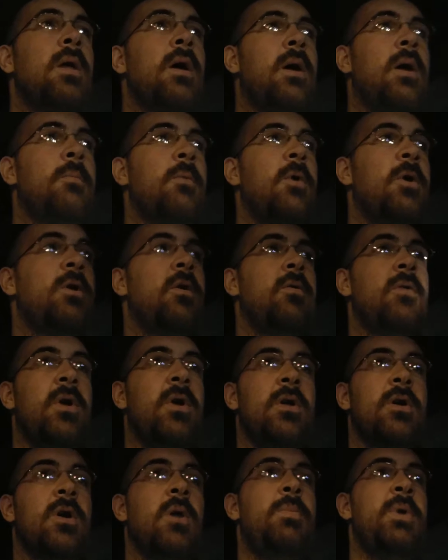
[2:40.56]
I'm running over
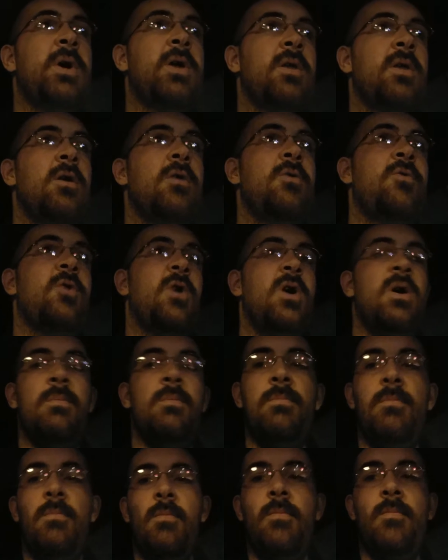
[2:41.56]
there to go pick those up
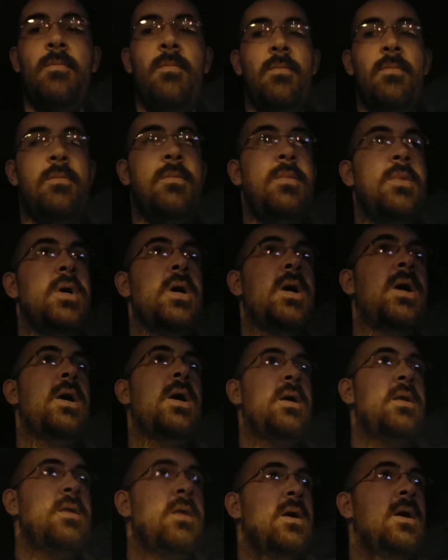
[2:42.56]

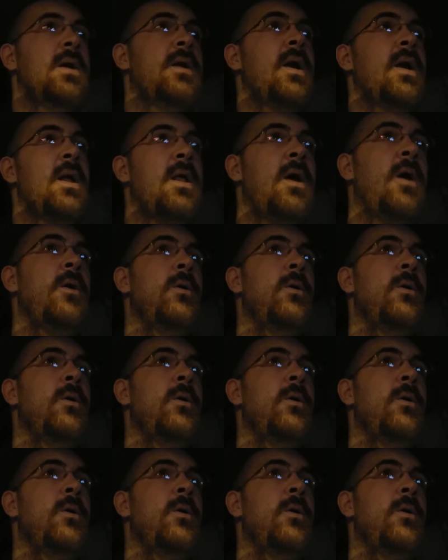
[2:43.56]
and then head